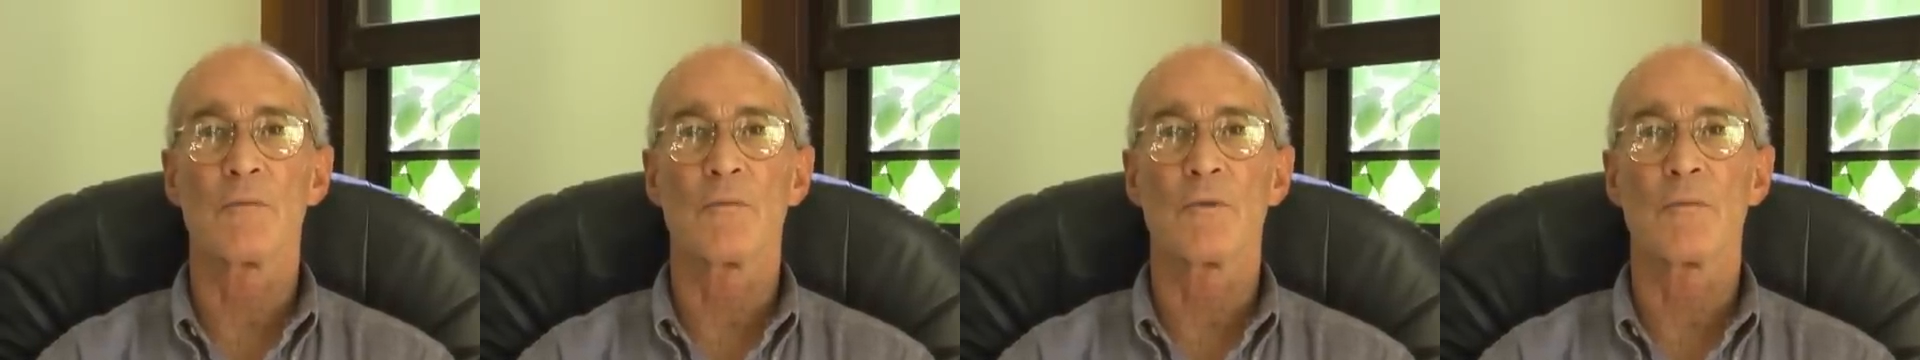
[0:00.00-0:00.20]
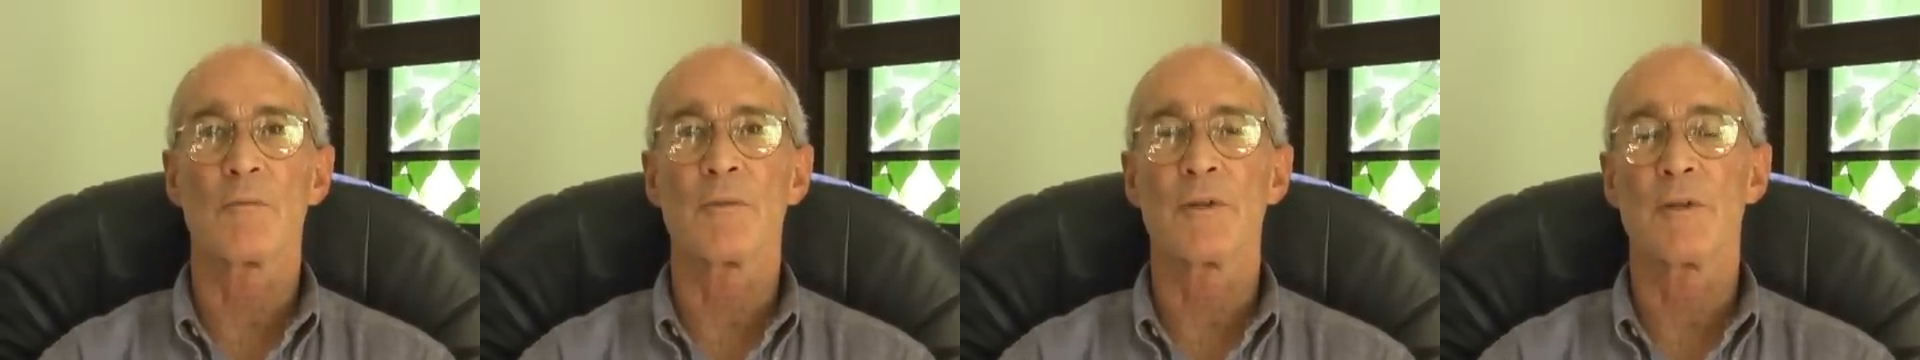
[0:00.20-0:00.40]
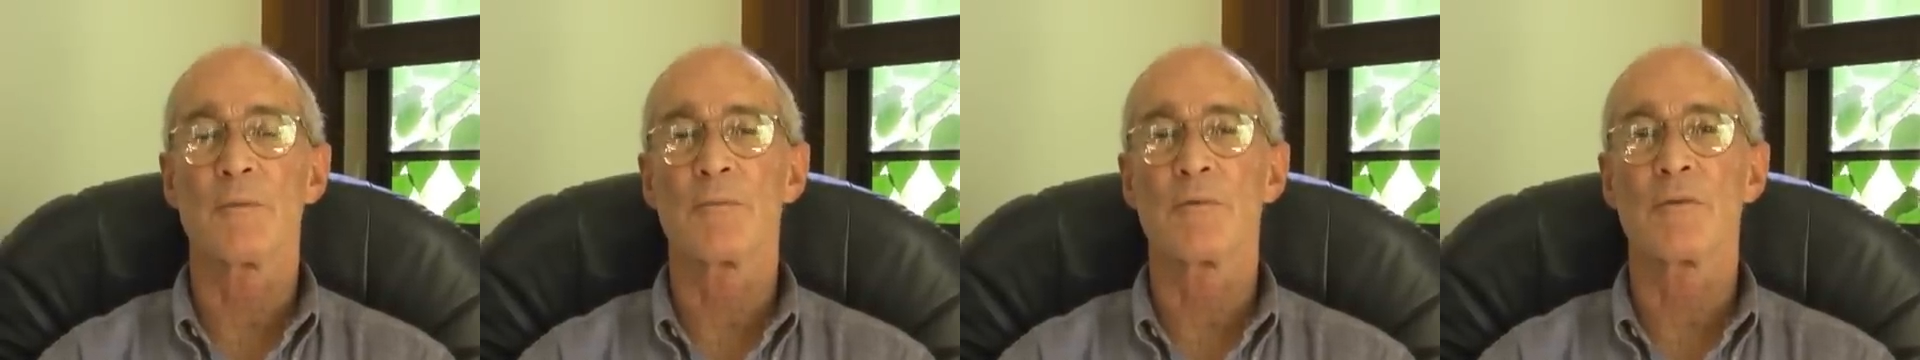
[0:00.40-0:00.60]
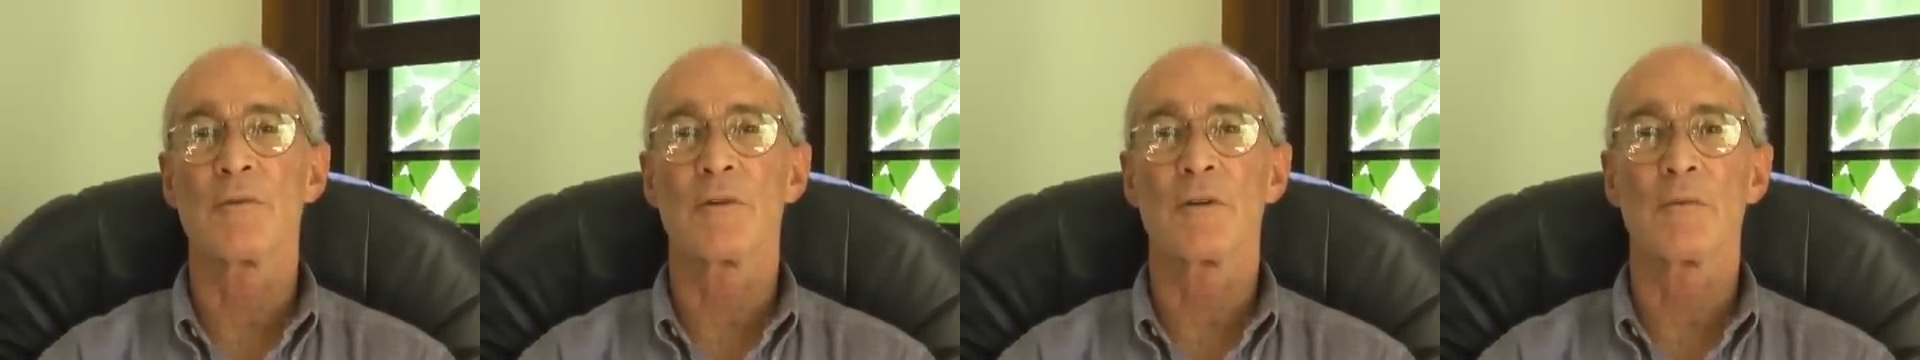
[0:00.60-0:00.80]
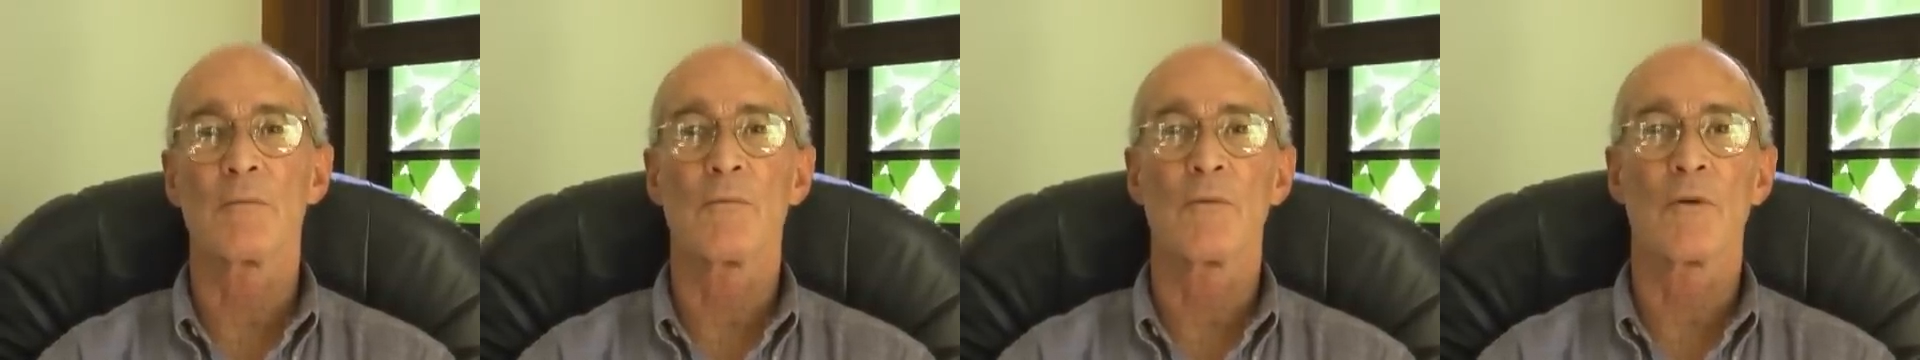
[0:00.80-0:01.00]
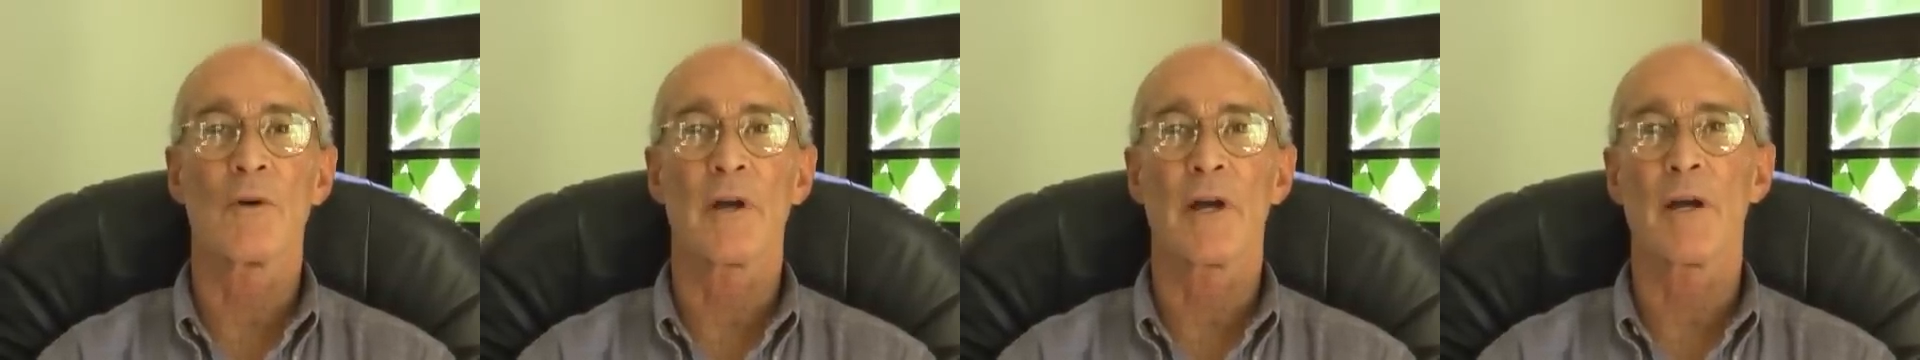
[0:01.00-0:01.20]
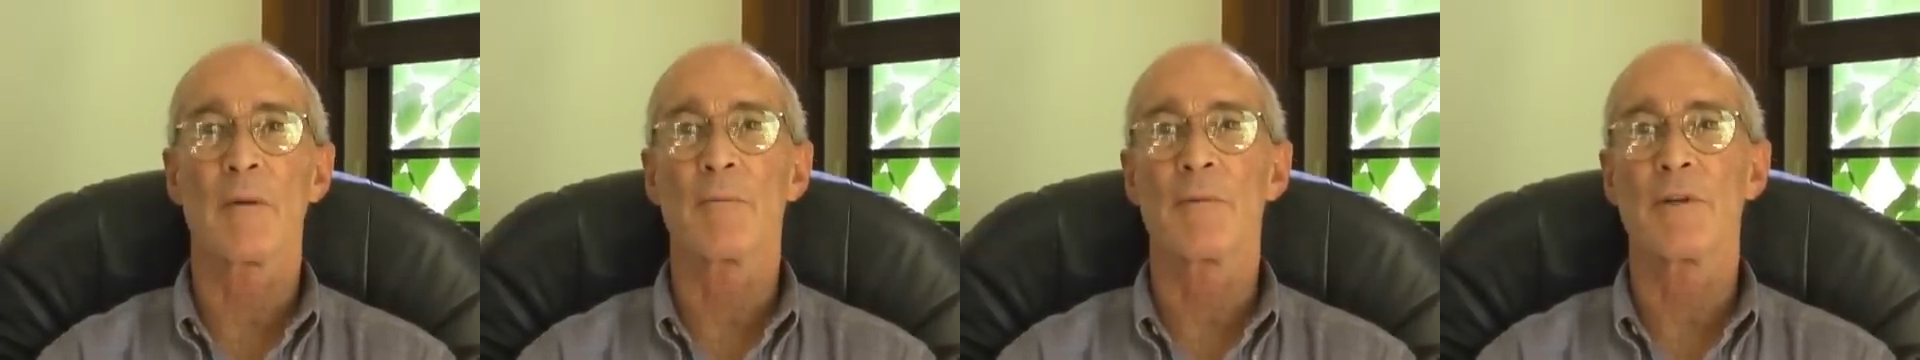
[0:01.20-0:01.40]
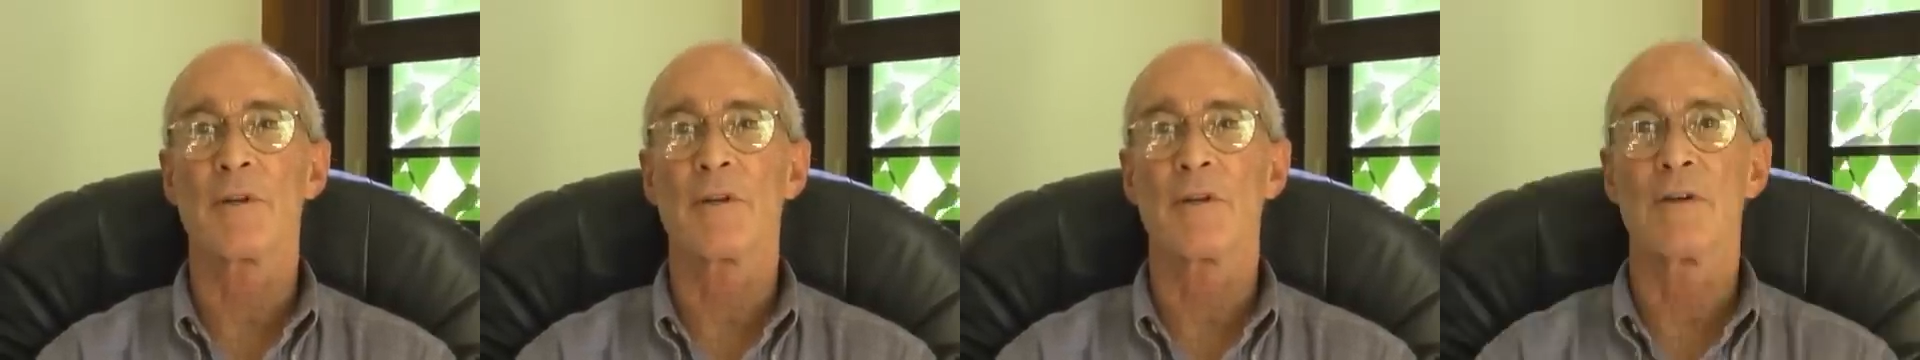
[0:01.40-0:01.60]
More people are more
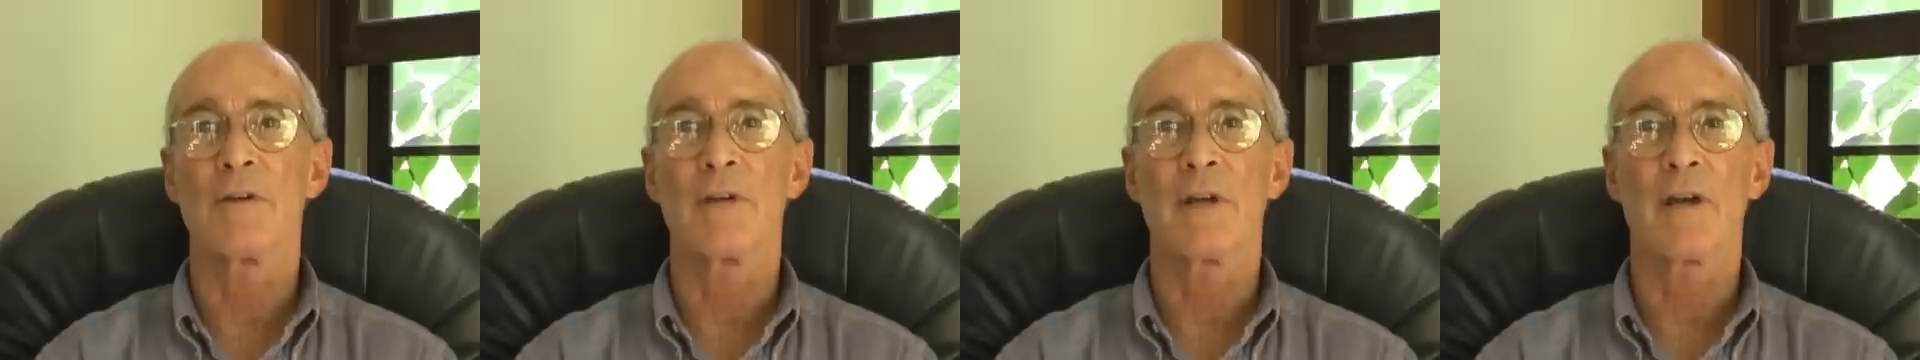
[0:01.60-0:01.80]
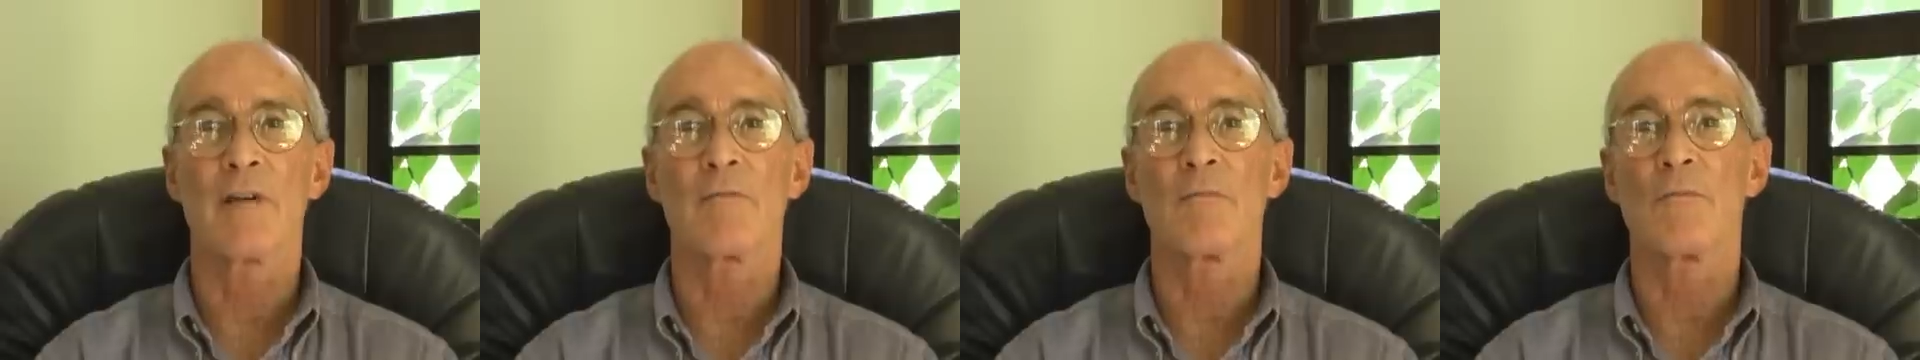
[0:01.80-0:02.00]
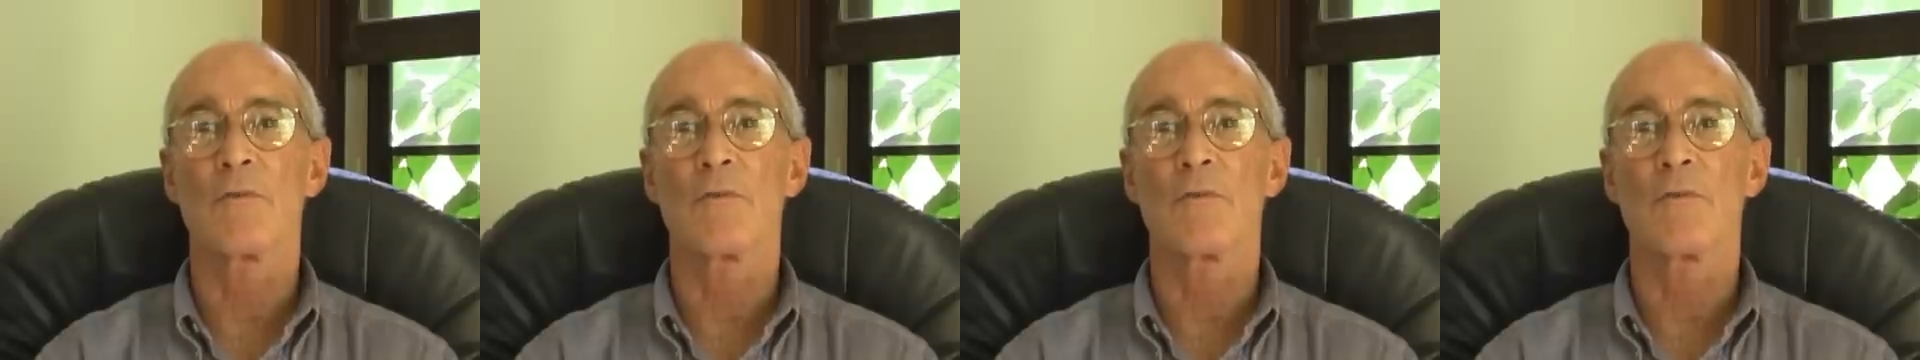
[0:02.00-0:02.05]
happy and have